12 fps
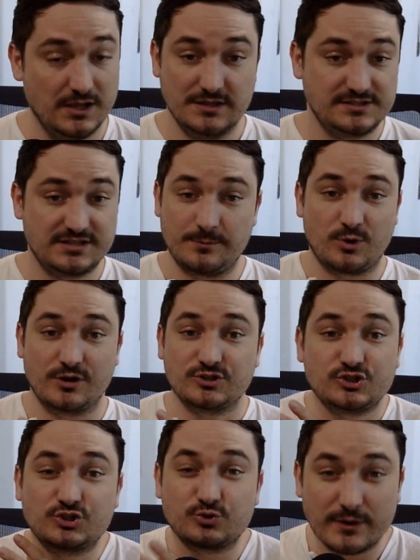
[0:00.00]
Some are
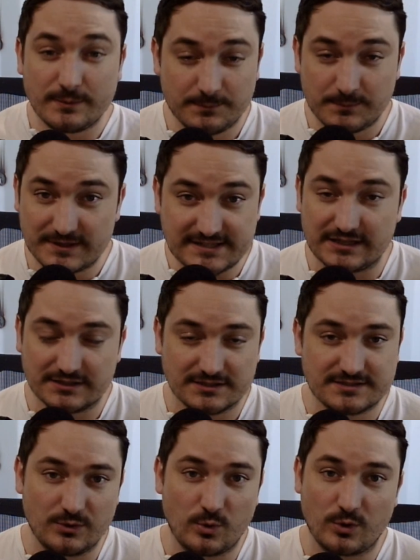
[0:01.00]
extremely
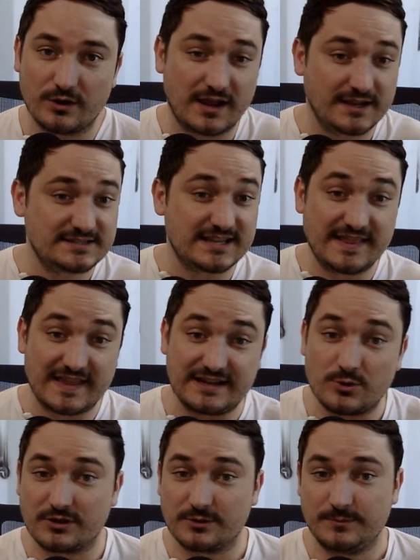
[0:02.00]
meticulously organized and they
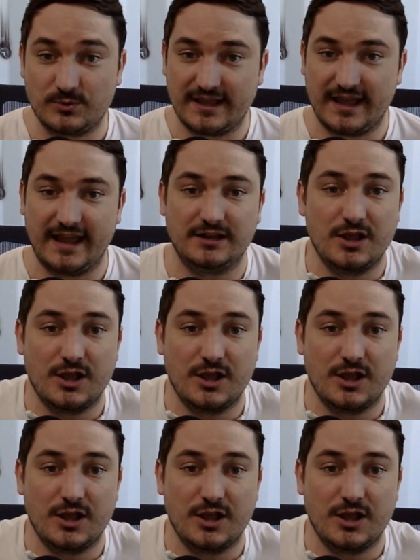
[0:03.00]
don't communicate.